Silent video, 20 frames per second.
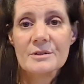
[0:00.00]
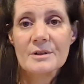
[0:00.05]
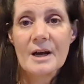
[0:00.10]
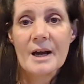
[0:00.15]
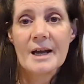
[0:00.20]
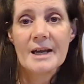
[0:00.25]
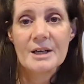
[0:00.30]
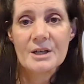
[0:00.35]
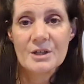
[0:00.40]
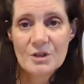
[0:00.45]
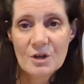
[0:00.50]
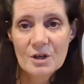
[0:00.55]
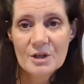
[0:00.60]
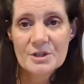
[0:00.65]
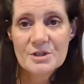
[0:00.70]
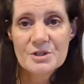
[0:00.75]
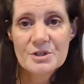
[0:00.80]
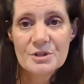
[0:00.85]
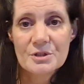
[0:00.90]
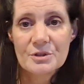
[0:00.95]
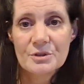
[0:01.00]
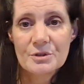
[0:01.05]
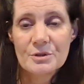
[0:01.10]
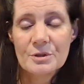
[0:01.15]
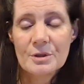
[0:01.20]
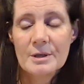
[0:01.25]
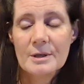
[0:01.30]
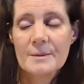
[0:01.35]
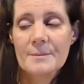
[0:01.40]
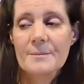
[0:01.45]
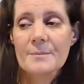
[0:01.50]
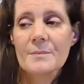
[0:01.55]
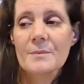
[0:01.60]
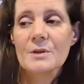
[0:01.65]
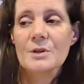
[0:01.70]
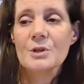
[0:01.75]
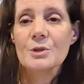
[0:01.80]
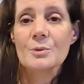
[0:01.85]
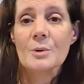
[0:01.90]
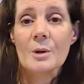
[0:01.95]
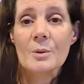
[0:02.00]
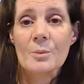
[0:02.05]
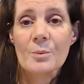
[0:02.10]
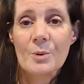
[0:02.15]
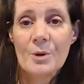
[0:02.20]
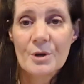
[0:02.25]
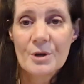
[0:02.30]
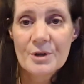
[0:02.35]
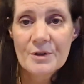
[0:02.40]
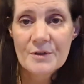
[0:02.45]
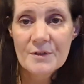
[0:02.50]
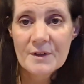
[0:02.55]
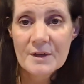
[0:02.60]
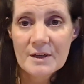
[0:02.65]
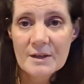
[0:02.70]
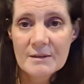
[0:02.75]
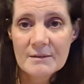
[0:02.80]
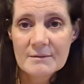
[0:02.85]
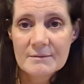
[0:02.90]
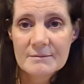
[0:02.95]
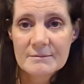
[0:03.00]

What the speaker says: I acknowledge you, you are worthy